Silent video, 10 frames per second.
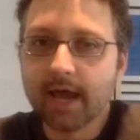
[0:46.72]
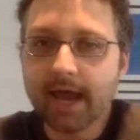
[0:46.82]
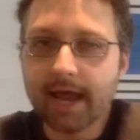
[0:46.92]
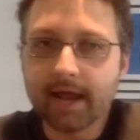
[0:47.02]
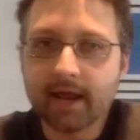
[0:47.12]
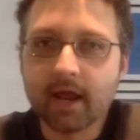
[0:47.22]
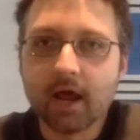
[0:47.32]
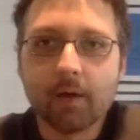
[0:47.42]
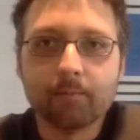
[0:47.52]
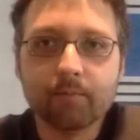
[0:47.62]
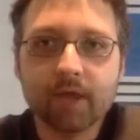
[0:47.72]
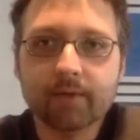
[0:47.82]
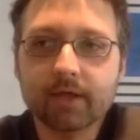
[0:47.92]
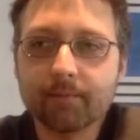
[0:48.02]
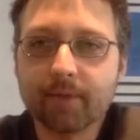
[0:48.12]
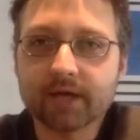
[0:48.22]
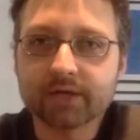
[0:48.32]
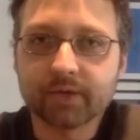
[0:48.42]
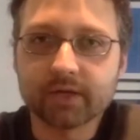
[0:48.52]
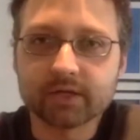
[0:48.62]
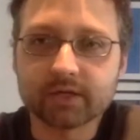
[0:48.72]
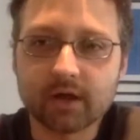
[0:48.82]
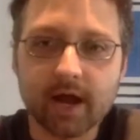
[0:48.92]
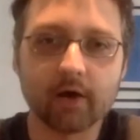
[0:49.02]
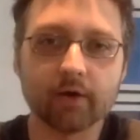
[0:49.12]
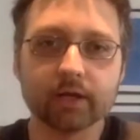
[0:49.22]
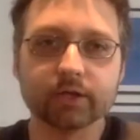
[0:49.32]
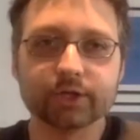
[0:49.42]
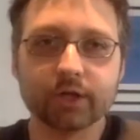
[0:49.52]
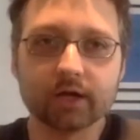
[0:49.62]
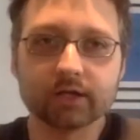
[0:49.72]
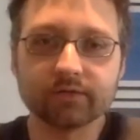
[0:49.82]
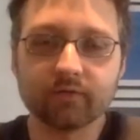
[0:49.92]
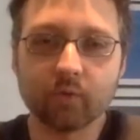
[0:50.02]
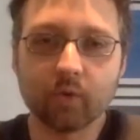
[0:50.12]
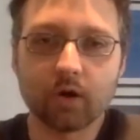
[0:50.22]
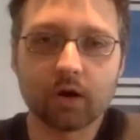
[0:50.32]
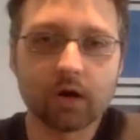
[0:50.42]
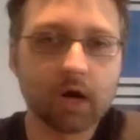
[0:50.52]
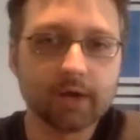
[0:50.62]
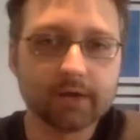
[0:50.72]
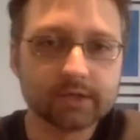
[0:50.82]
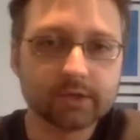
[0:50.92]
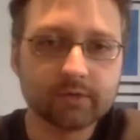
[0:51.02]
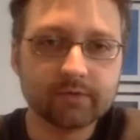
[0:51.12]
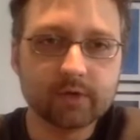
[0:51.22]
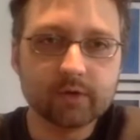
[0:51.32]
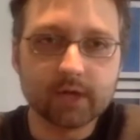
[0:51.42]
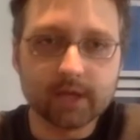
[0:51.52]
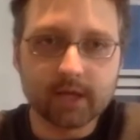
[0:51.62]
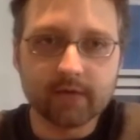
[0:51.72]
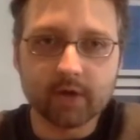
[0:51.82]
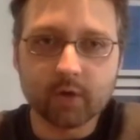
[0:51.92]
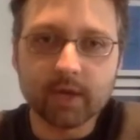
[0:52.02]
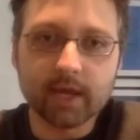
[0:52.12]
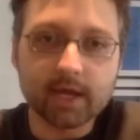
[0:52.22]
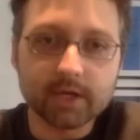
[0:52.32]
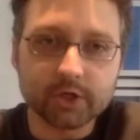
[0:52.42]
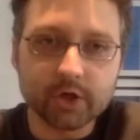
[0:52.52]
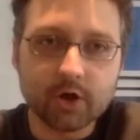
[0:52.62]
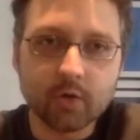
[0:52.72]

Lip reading: And maybe the best way to start out is just for the two of you to give a quick intro,